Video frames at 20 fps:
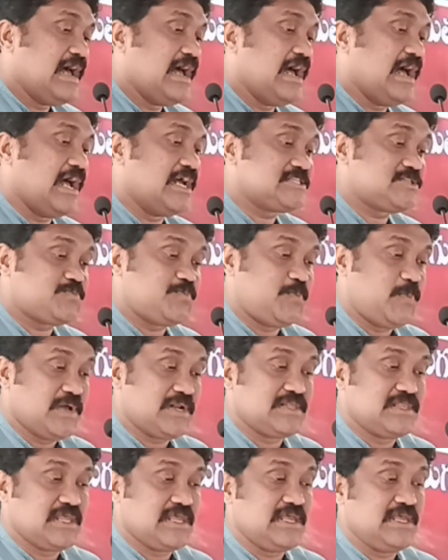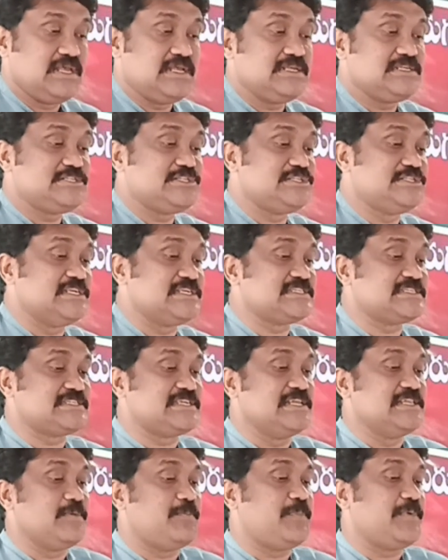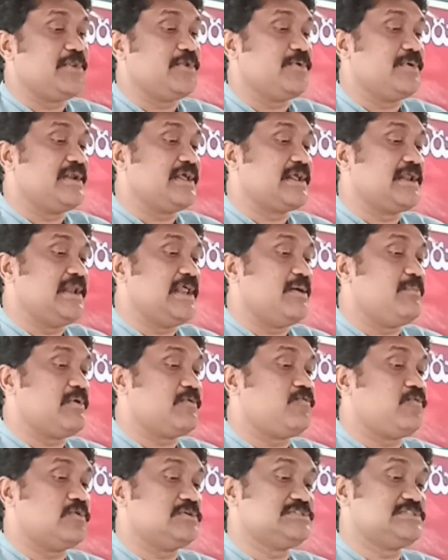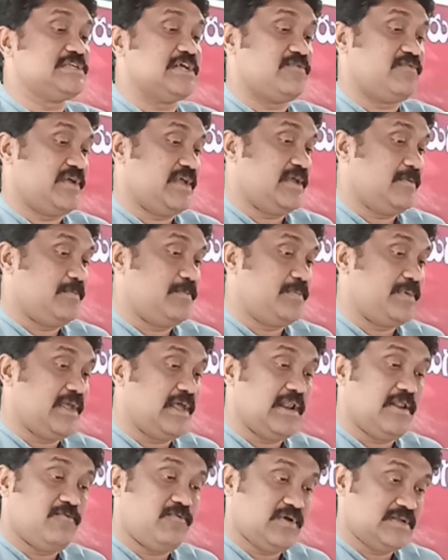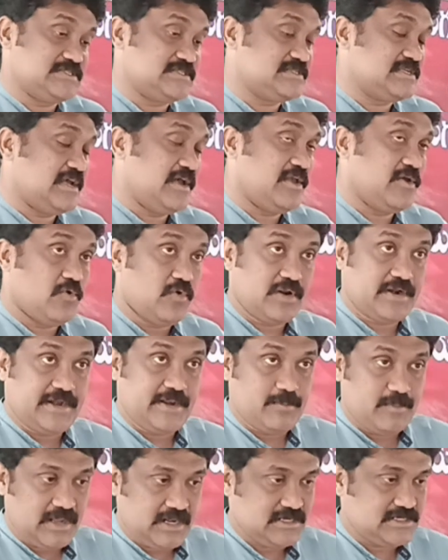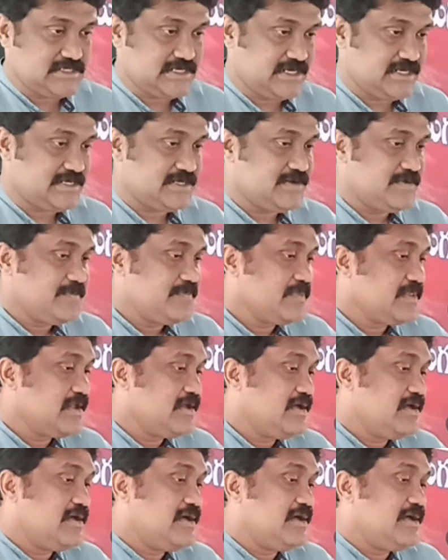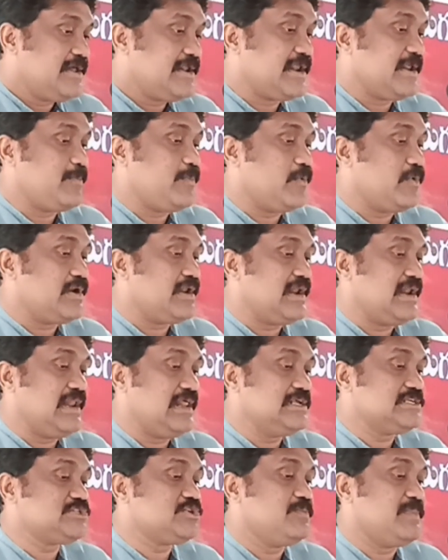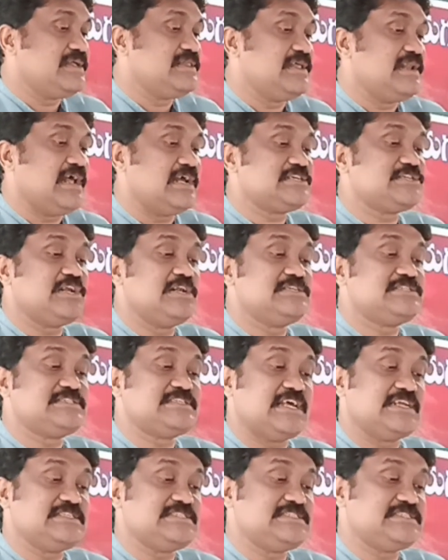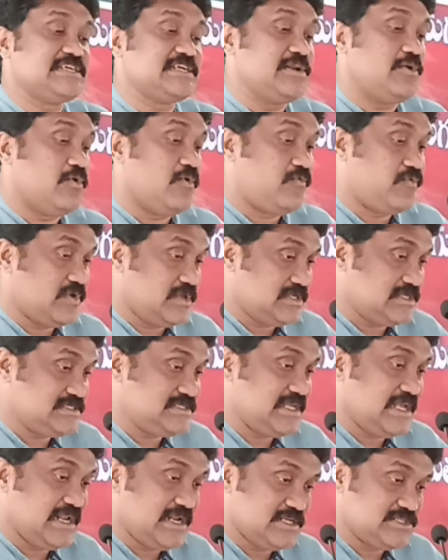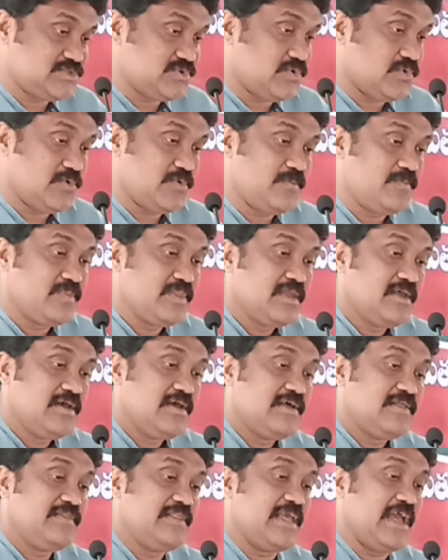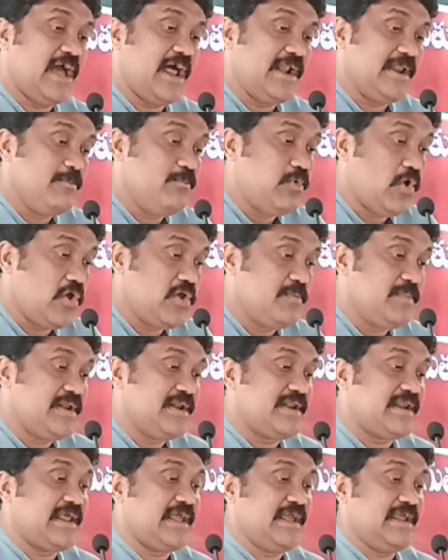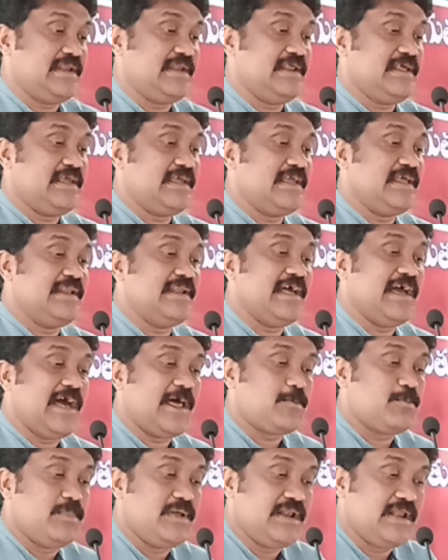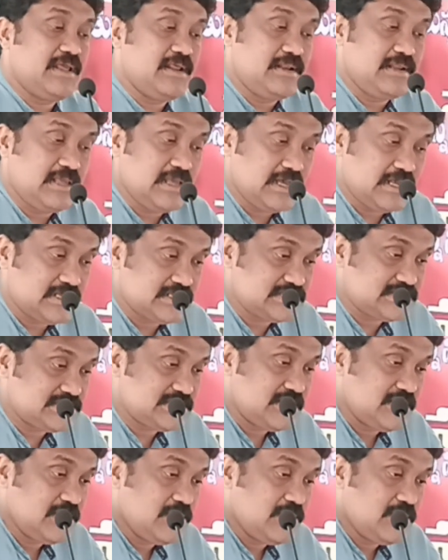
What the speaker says: As per the 16th Periodic Labour Force Survey, PLFS, I already mentioned, report released by the National Statistical Office, NSO, the unemployment rate in urban areas